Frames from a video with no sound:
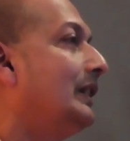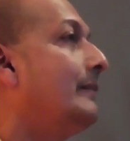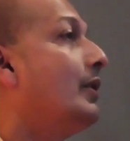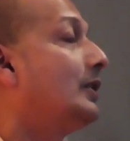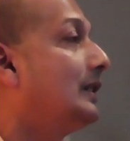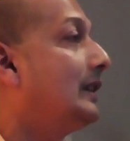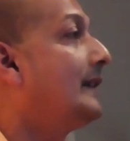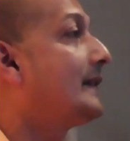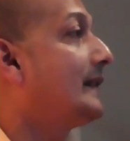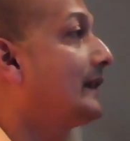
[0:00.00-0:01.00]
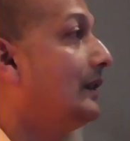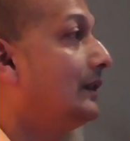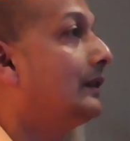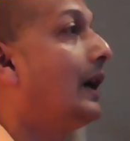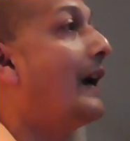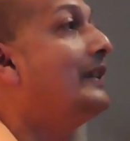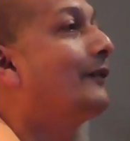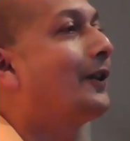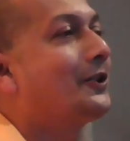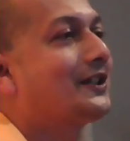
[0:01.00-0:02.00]
Immortal gaze is the eye
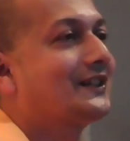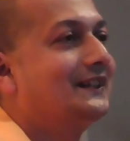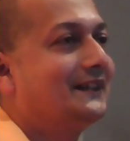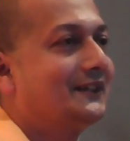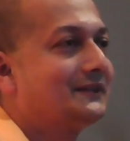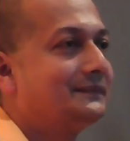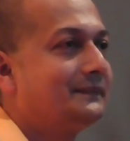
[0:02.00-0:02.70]
of consciousness.